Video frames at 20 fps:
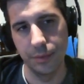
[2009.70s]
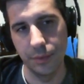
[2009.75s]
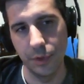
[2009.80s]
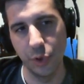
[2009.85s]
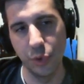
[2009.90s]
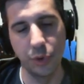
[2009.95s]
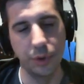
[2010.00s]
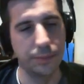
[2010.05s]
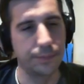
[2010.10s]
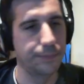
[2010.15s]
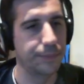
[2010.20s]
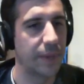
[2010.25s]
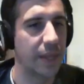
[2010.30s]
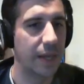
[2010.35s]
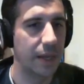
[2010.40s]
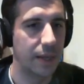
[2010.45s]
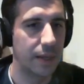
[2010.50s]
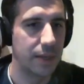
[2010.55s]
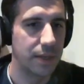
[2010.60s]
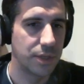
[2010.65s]
Cool.
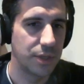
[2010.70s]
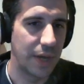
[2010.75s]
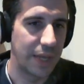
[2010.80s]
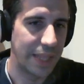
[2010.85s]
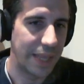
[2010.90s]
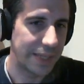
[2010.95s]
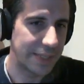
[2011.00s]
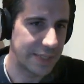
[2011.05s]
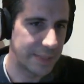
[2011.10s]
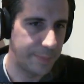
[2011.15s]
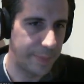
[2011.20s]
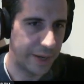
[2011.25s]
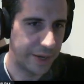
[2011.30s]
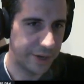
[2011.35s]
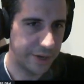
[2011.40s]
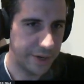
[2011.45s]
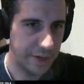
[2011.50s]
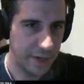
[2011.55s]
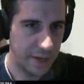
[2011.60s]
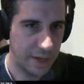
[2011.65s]
So I like this
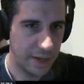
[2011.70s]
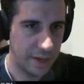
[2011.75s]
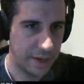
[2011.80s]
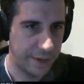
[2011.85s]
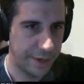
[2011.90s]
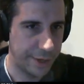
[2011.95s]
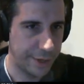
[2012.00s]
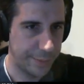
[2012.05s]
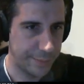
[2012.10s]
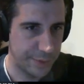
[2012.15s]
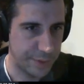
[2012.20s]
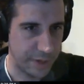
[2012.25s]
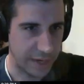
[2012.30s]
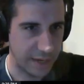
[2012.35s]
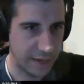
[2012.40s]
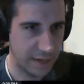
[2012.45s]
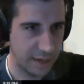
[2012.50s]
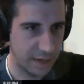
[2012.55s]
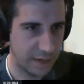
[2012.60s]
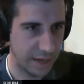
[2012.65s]
better, so I
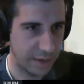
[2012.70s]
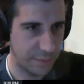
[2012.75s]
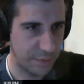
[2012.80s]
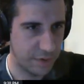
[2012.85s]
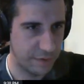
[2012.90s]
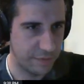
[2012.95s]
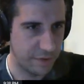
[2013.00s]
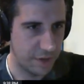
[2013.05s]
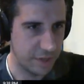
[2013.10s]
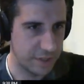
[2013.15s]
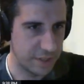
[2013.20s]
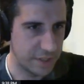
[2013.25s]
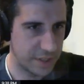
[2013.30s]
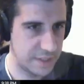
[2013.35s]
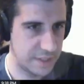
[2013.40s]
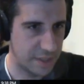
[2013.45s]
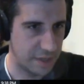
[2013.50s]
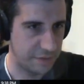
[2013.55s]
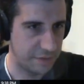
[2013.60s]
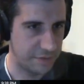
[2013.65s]
can get rid of all this
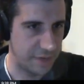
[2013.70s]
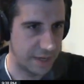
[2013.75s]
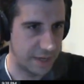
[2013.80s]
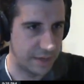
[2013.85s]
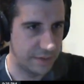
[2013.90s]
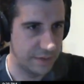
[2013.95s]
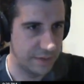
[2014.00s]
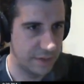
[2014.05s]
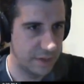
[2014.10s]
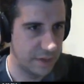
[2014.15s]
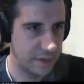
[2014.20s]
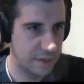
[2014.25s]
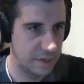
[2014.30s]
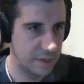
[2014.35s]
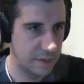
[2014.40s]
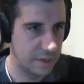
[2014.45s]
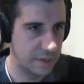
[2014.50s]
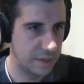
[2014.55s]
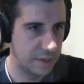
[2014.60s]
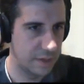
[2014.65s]
stuff now.
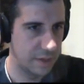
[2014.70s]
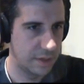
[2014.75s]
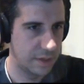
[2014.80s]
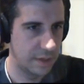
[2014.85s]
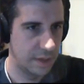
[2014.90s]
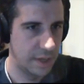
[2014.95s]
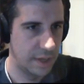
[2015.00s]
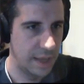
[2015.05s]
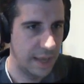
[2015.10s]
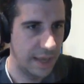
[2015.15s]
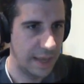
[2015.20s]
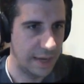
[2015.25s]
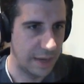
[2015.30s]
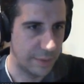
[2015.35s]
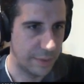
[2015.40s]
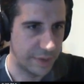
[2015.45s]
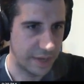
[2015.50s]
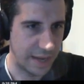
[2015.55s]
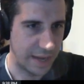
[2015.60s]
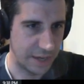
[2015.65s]
Now
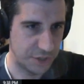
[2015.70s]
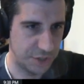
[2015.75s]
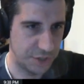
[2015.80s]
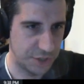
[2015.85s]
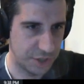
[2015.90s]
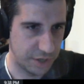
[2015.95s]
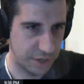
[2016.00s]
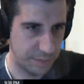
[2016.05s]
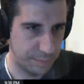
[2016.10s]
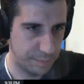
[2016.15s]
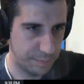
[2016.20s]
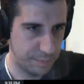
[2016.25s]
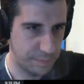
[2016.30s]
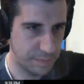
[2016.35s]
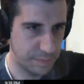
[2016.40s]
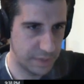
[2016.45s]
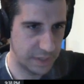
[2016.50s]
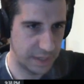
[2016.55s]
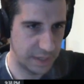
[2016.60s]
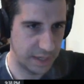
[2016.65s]
we can actually start
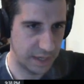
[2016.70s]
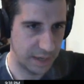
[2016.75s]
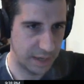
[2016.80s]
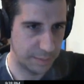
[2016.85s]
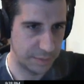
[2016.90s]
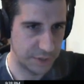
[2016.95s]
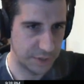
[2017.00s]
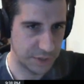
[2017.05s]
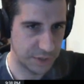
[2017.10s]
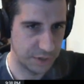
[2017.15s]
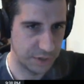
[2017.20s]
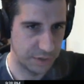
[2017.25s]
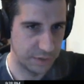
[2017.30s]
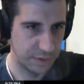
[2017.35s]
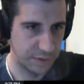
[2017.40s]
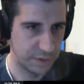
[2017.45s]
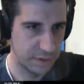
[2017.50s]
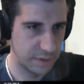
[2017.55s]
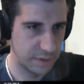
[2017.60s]
cleaning up this code.